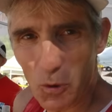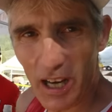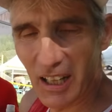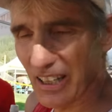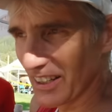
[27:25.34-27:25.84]

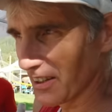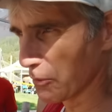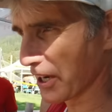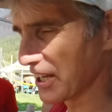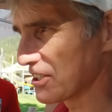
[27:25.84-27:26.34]
Well,
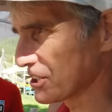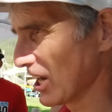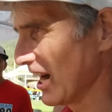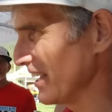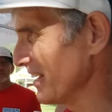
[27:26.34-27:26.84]
we're going to
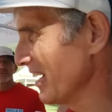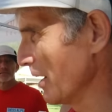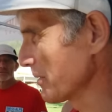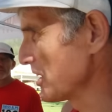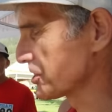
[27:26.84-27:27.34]
try.
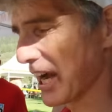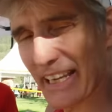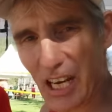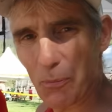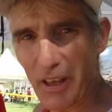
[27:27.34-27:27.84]
I'm going to try and
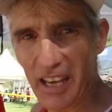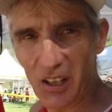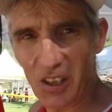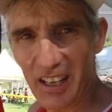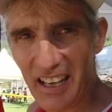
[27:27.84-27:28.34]
get up the
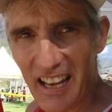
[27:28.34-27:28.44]
hill.